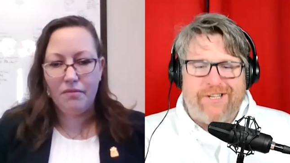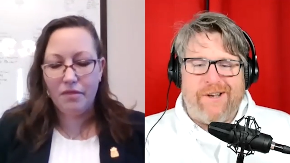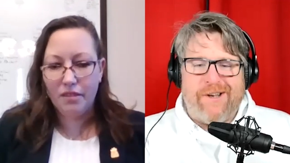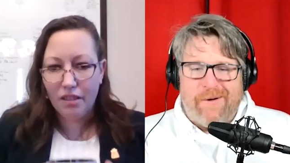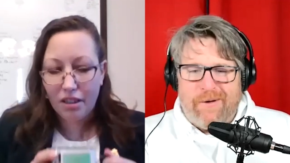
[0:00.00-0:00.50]

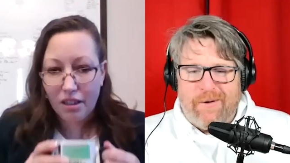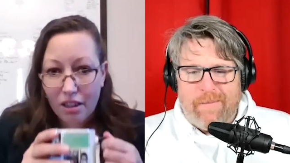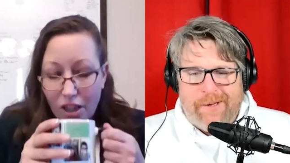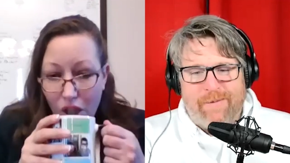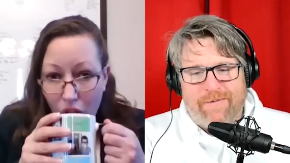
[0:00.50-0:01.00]
Speaker 1: to know you a
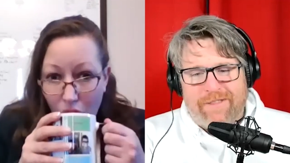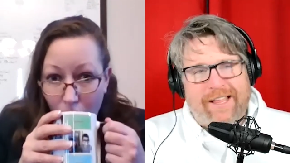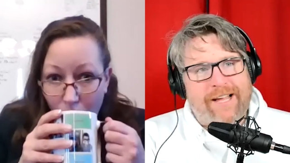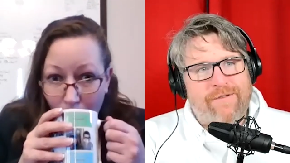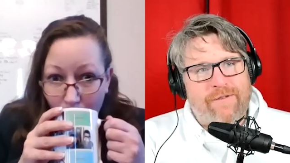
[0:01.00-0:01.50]
bit over the
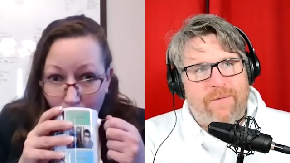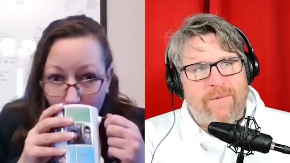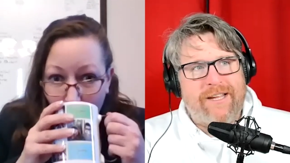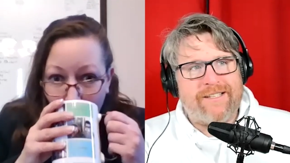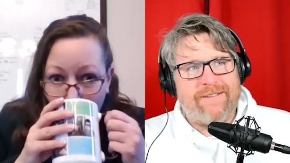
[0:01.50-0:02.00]
last few
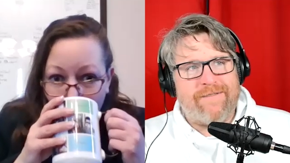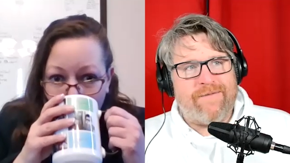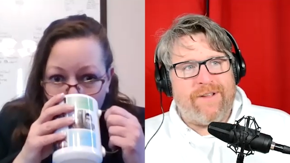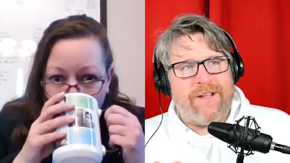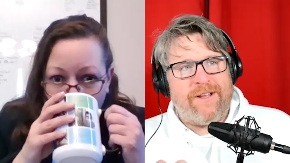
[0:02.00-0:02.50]
weeks
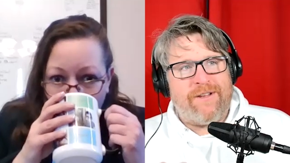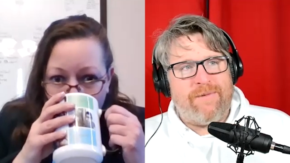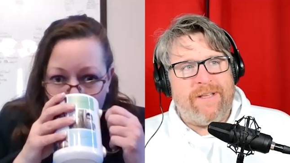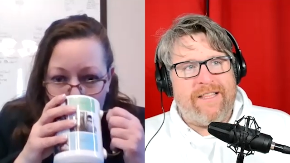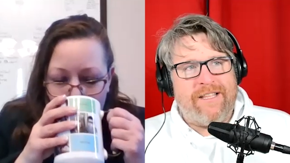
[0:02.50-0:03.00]
of uh,
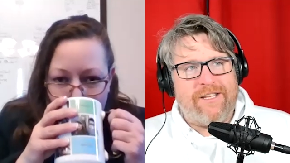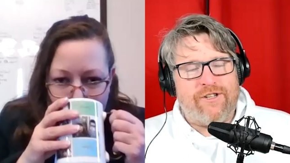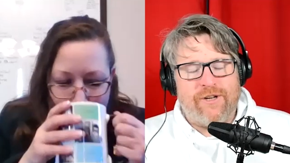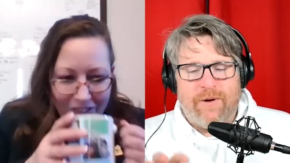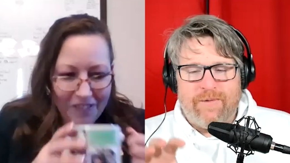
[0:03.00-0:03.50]
doing the
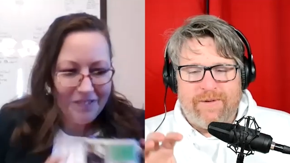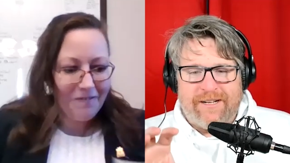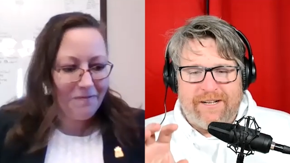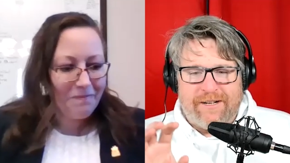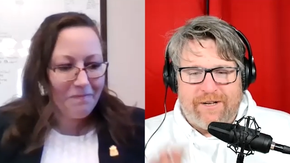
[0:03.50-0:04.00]
show
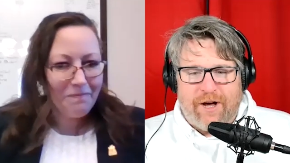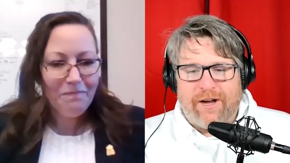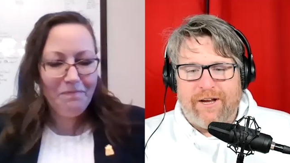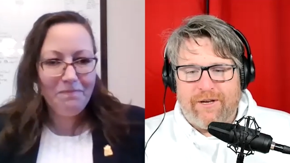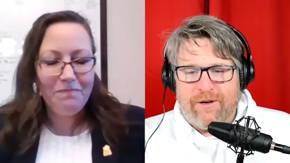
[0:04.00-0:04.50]
and
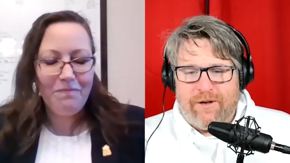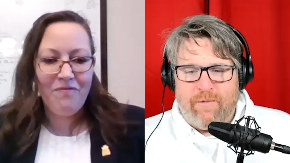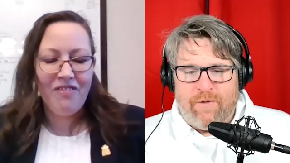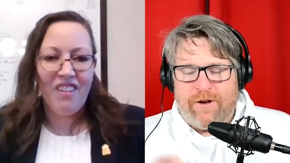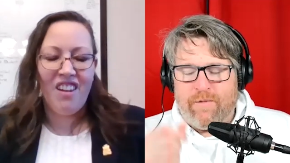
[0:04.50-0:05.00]
talking to
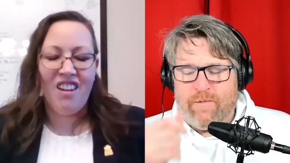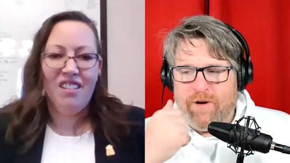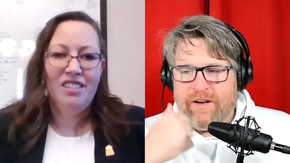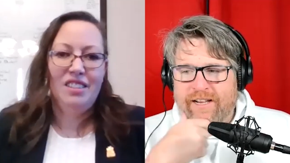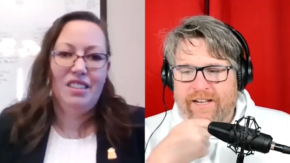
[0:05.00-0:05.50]
you one on
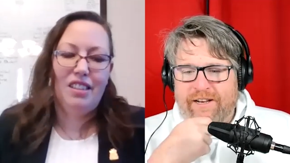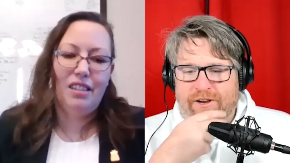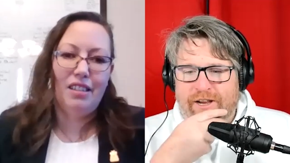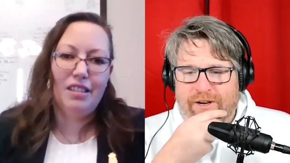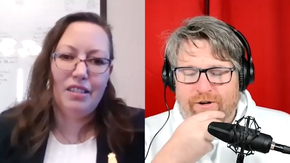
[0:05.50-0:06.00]
one
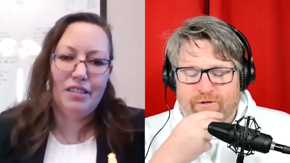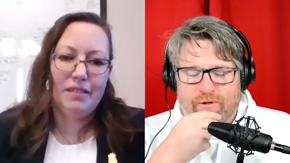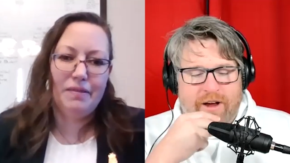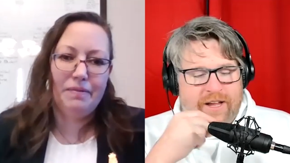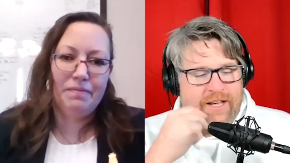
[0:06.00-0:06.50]
in in your
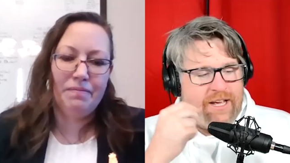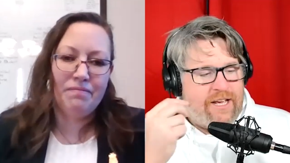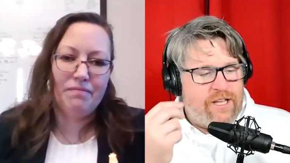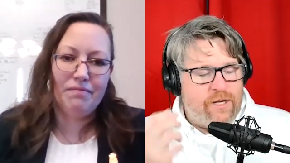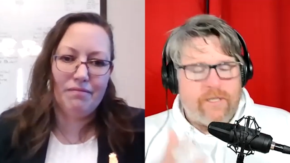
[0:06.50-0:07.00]
truck
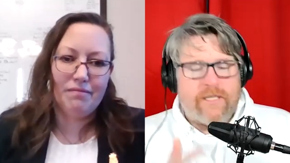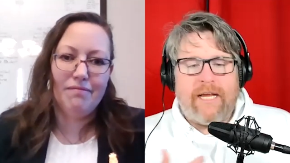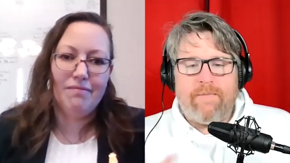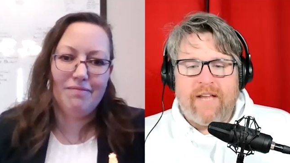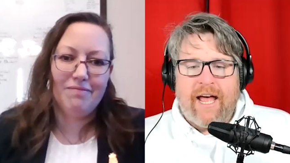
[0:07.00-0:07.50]
you
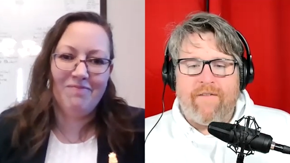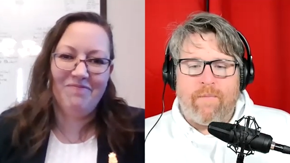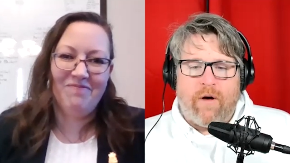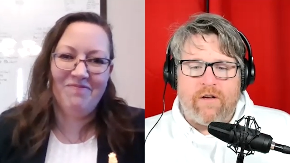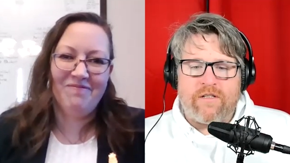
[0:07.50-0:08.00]
seem to have
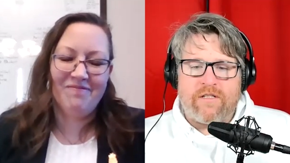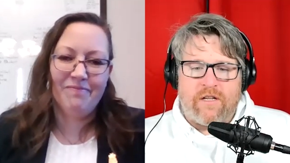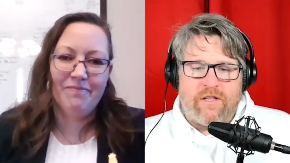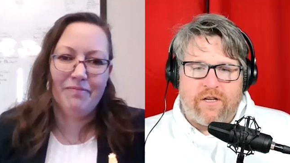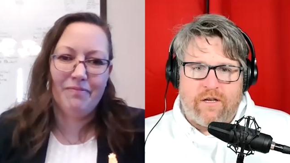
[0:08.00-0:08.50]
a pulse
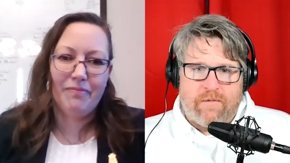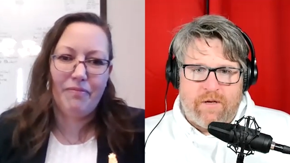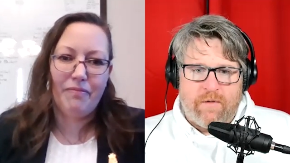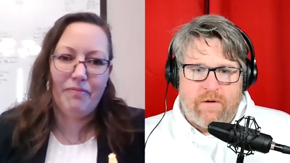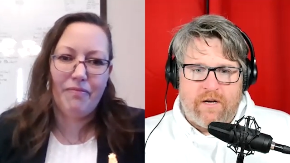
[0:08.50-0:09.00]
on the
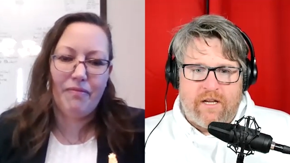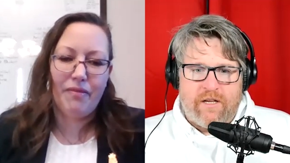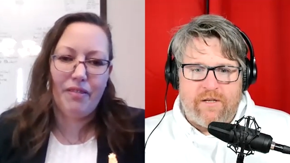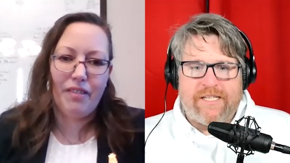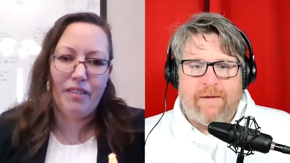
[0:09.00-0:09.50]
community.
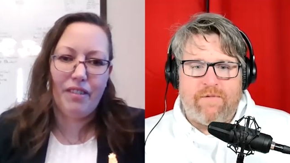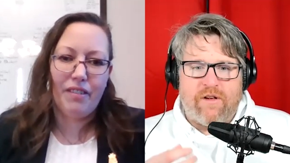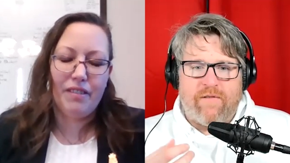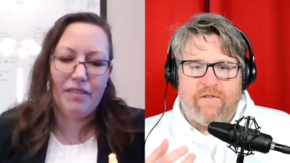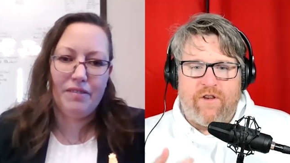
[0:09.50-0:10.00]
You seem
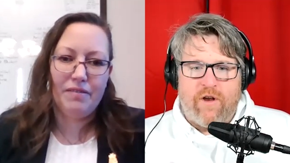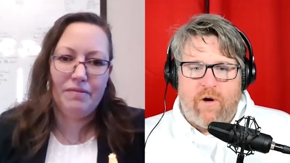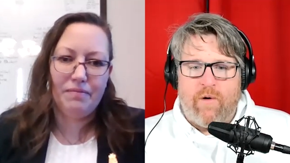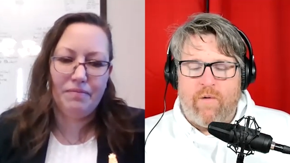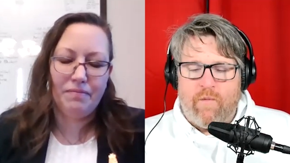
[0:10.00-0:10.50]
to have
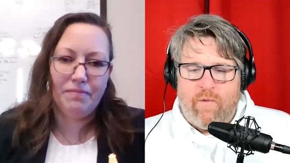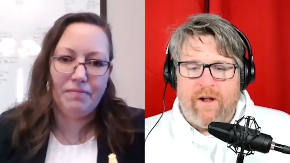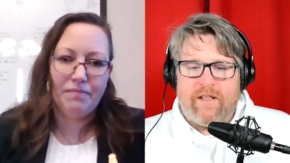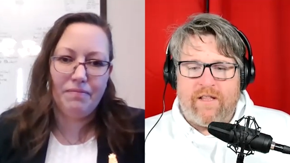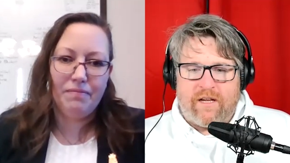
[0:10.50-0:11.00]
know
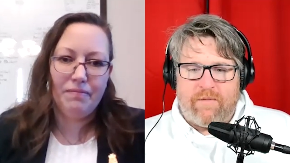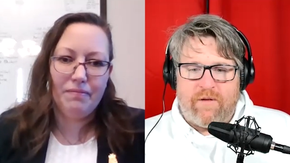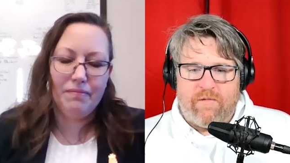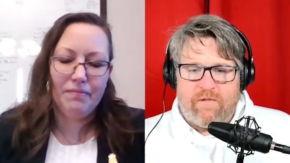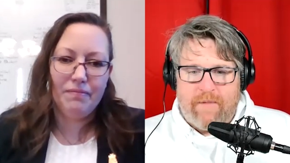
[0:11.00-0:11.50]
what the
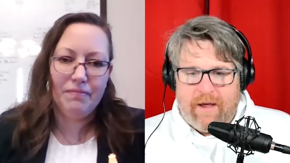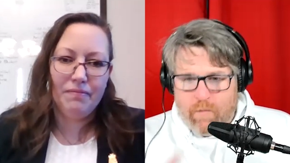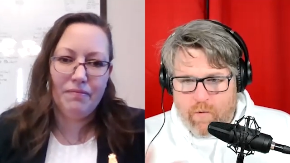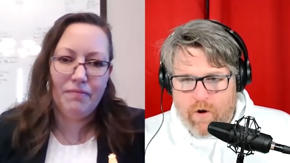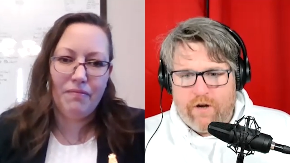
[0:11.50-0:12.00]
community
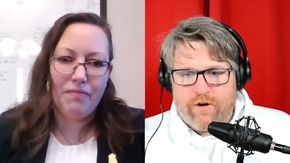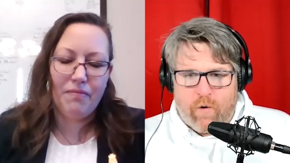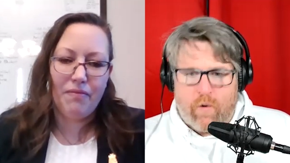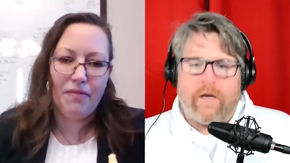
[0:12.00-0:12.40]
may want or